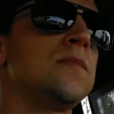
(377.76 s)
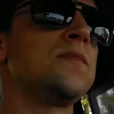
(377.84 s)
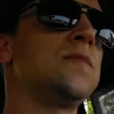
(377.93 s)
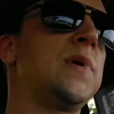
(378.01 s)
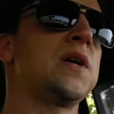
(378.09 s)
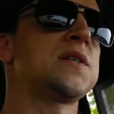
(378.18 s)

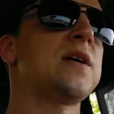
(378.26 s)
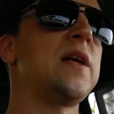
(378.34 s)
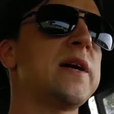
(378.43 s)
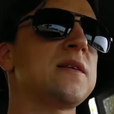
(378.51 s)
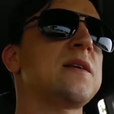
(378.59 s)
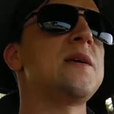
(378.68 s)
because I
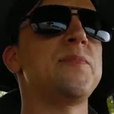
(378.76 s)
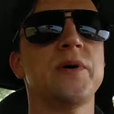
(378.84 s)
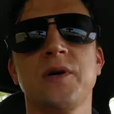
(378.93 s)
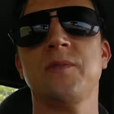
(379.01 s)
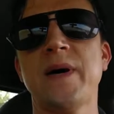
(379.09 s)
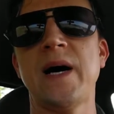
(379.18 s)
like to keep a
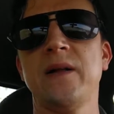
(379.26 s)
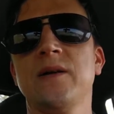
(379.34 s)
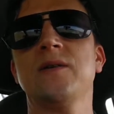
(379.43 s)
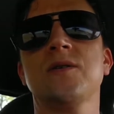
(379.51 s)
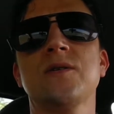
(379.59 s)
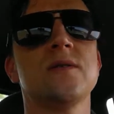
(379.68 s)
good
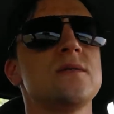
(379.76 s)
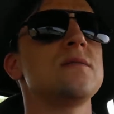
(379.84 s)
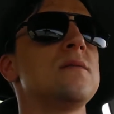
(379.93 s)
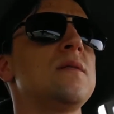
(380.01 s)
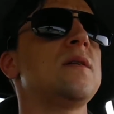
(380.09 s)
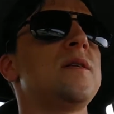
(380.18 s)
balance
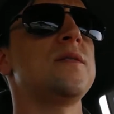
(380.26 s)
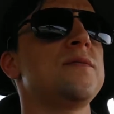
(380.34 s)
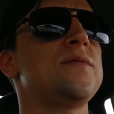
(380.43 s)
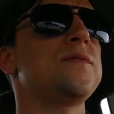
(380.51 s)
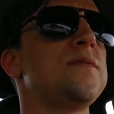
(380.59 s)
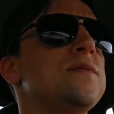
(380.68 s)
of
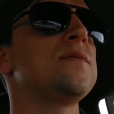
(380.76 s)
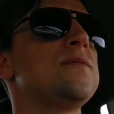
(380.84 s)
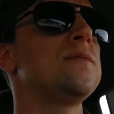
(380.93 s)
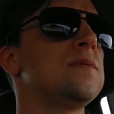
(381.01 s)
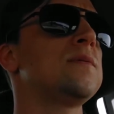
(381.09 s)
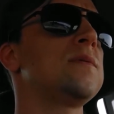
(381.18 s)

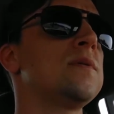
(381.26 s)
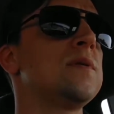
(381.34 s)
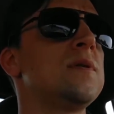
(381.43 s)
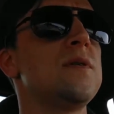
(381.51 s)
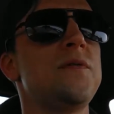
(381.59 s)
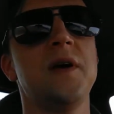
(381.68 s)

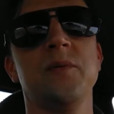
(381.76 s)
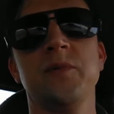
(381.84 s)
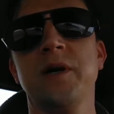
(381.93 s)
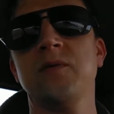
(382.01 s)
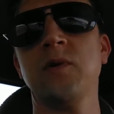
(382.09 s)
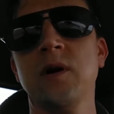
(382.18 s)

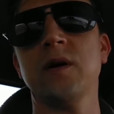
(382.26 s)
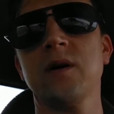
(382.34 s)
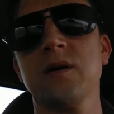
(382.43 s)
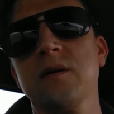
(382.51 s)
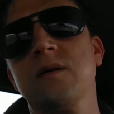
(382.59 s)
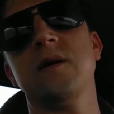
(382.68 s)
family and work.
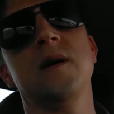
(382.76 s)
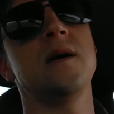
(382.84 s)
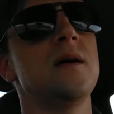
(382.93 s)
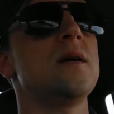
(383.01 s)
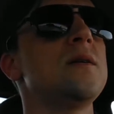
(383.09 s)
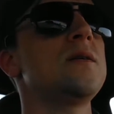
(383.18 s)

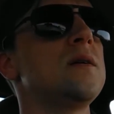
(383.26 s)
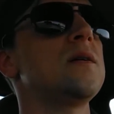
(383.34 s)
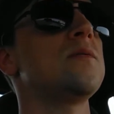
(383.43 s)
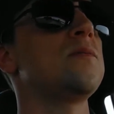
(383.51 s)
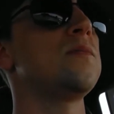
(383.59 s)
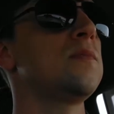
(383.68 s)
And, you
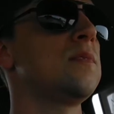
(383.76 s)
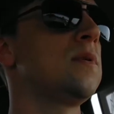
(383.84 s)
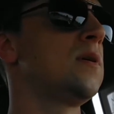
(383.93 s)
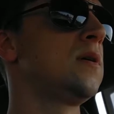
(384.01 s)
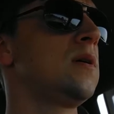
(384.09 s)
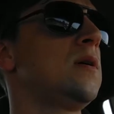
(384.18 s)
know,
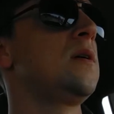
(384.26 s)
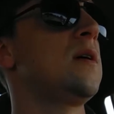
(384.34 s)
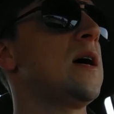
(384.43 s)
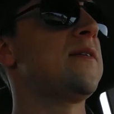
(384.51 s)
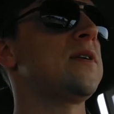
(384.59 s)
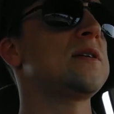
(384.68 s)

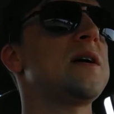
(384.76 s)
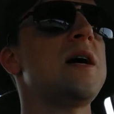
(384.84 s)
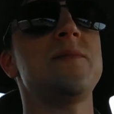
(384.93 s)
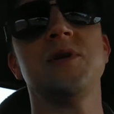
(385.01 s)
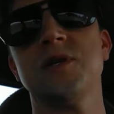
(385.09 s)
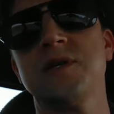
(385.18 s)
having
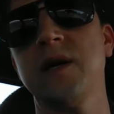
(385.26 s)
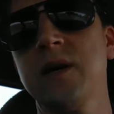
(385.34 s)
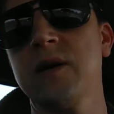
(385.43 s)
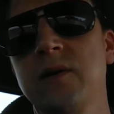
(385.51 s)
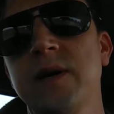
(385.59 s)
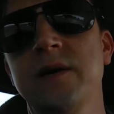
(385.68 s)
time to just tinker around